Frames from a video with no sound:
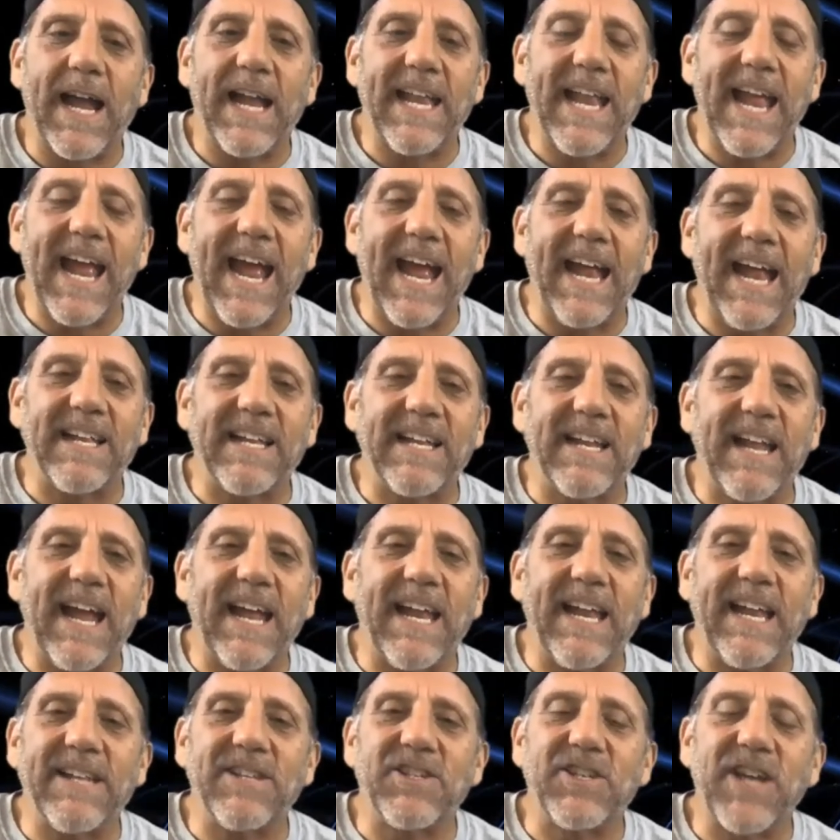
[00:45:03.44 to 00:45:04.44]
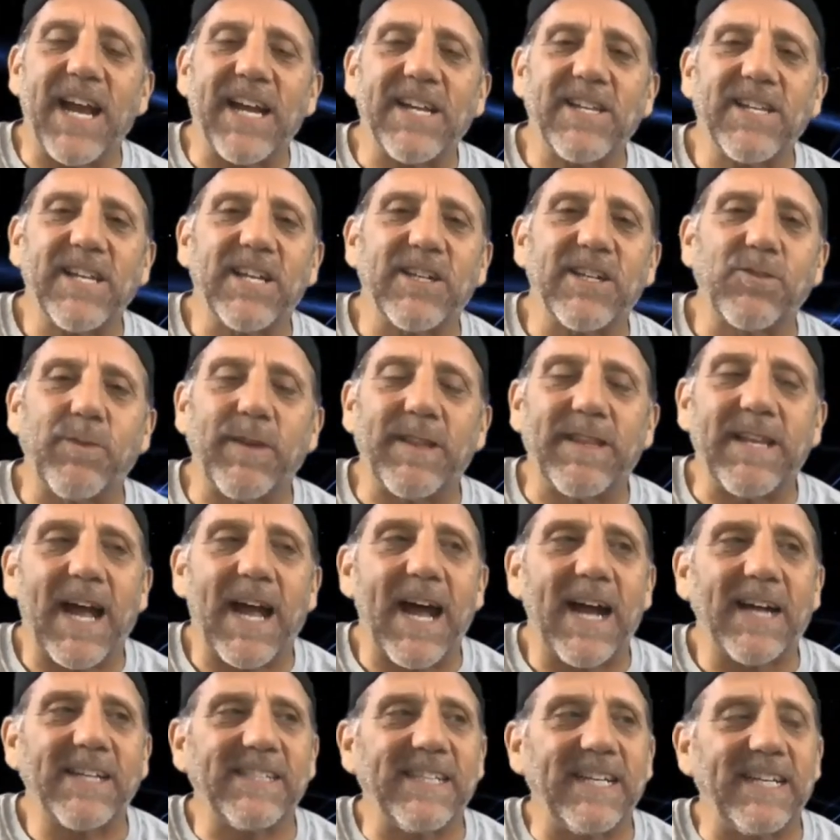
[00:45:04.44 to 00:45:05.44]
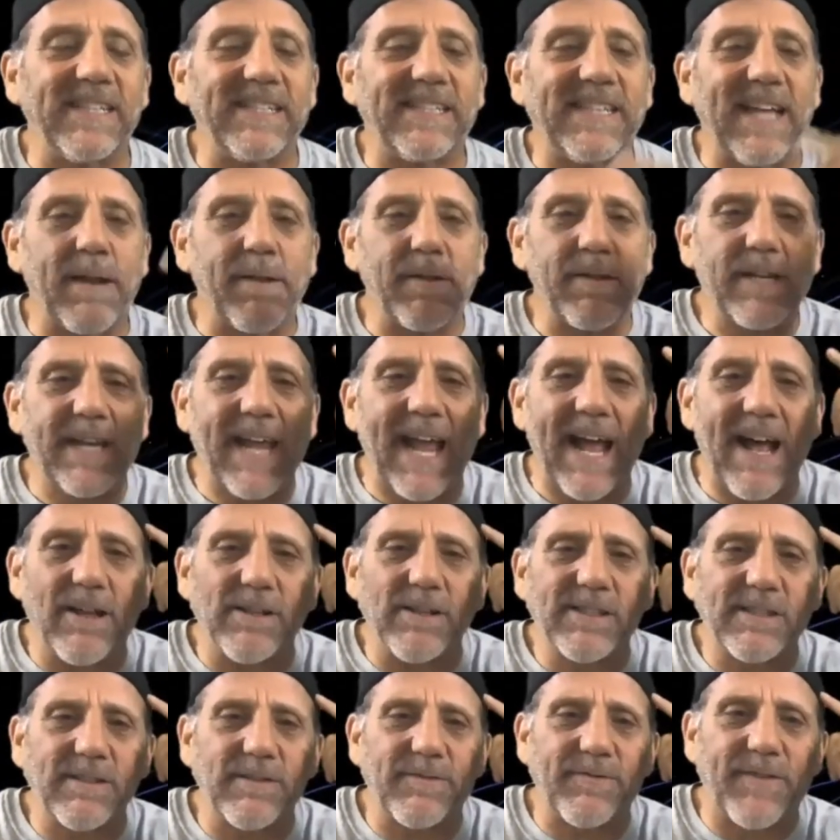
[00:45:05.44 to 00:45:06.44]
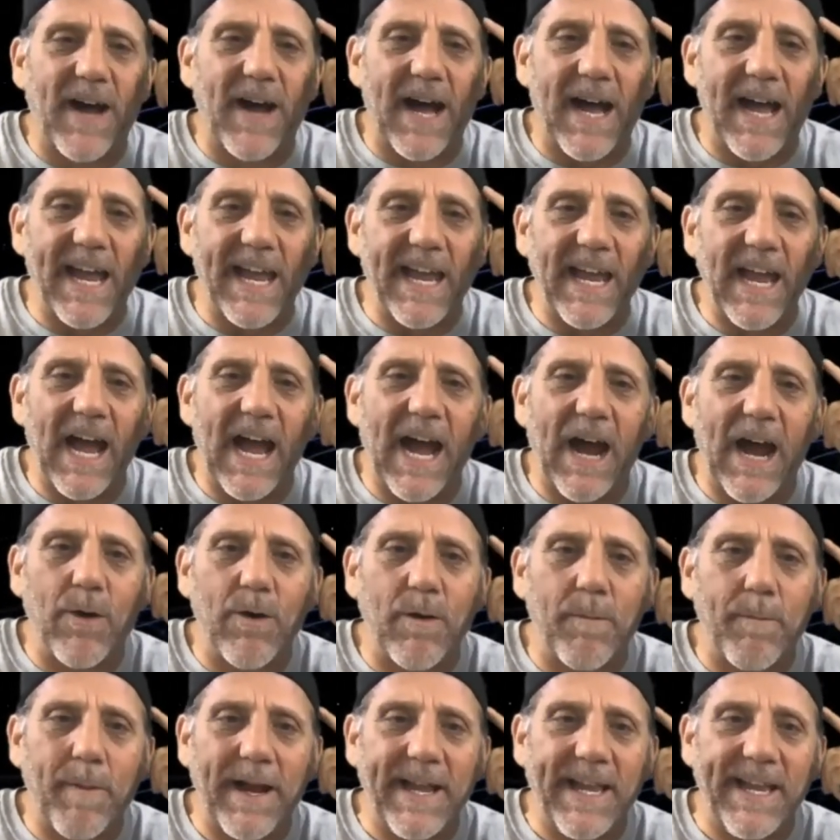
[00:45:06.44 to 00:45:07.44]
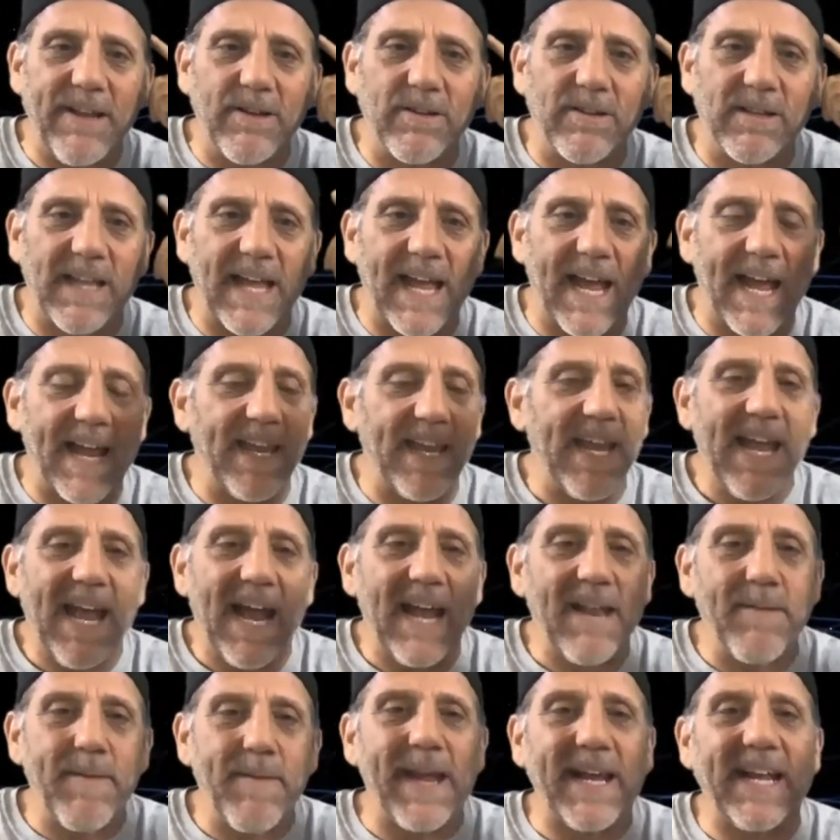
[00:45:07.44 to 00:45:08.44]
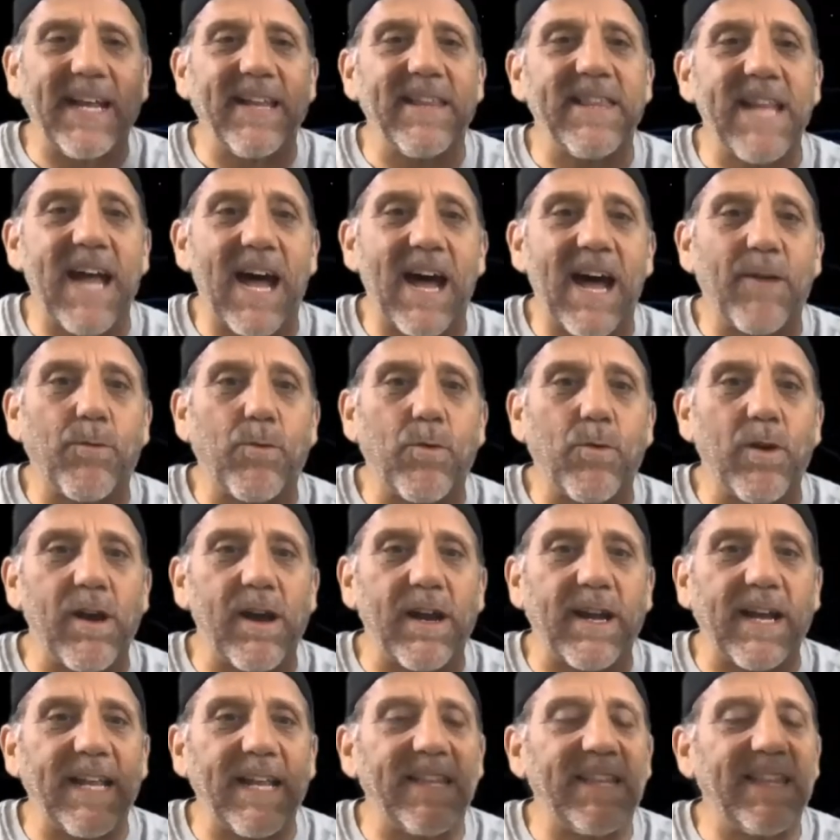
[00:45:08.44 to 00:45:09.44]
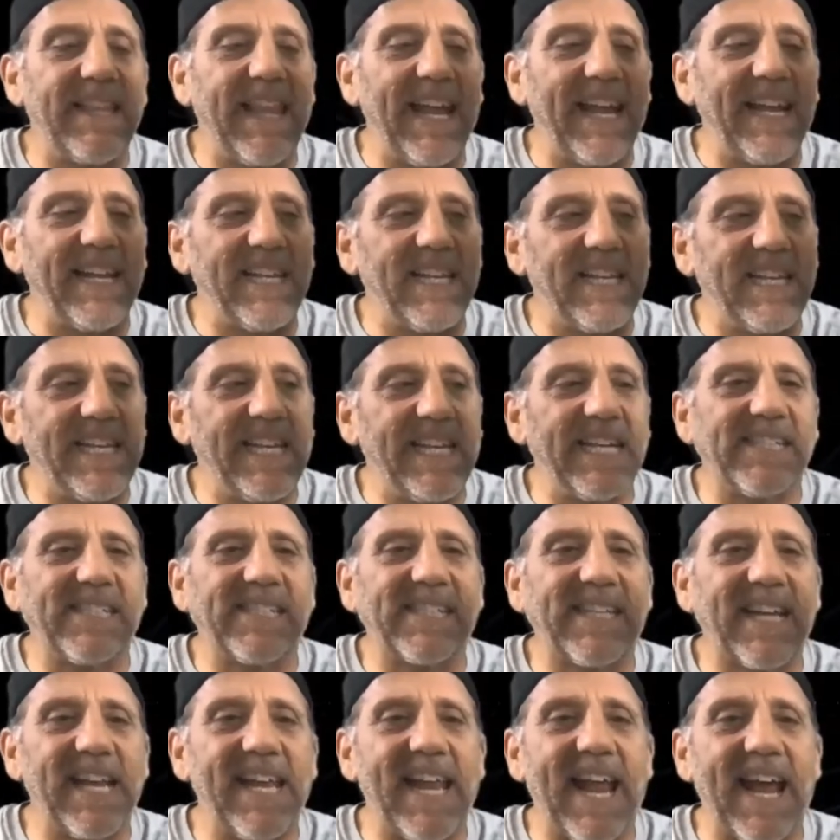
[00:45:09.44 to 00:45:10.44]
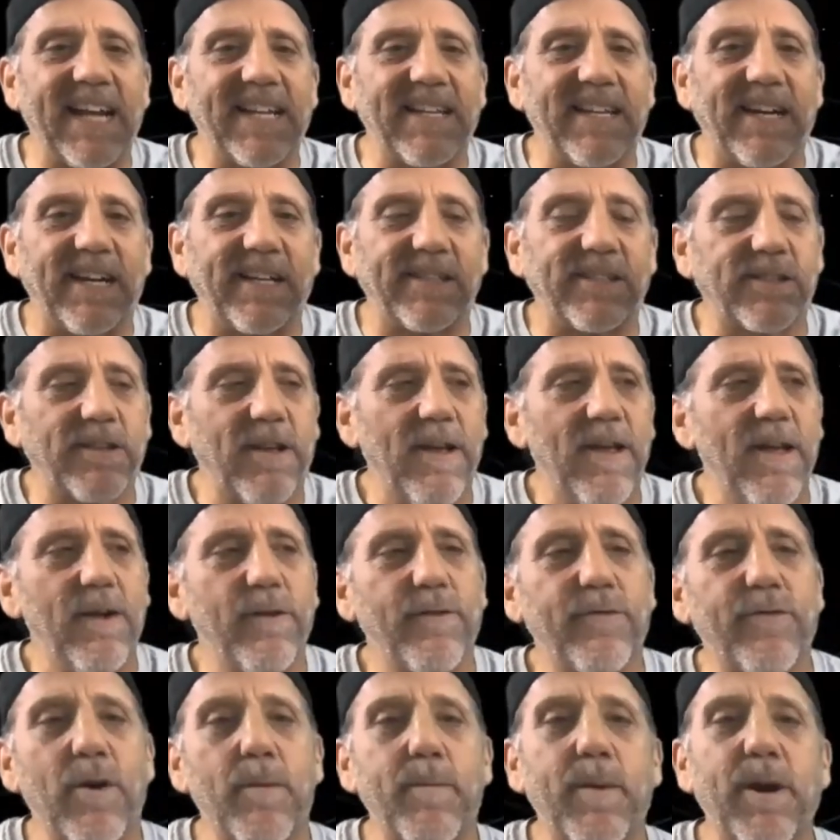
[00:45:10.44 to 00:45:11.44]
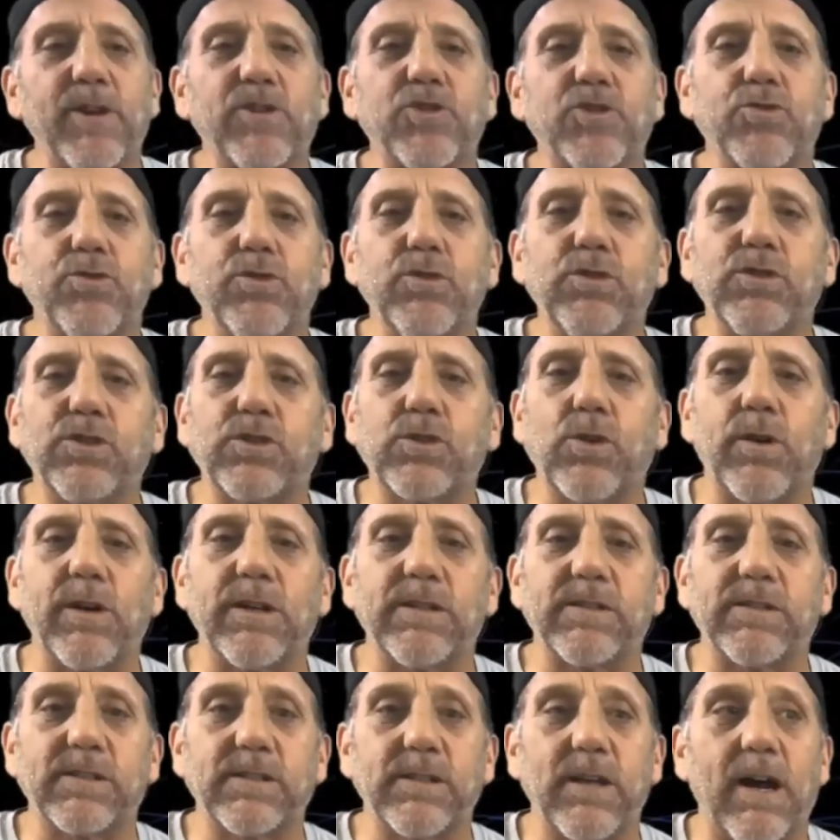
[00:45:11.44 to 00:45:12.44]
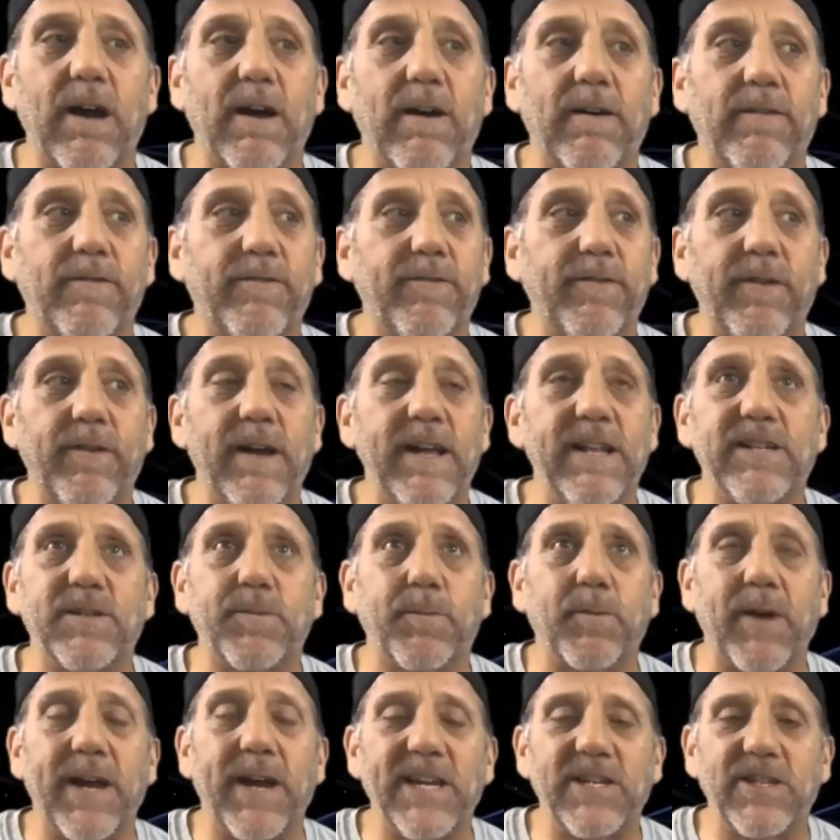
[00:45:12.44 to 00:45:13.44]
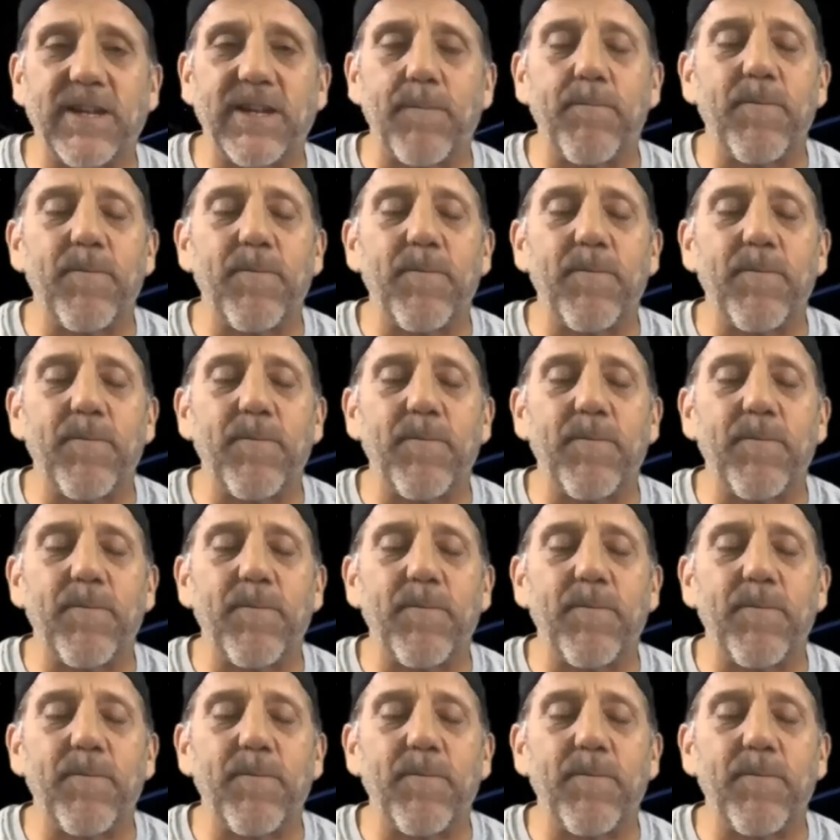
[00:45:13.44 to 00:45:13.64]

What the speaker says: and inject us with toxins that calcify our pineal gland and make it not work. They disconnect us from our true source of inspiration.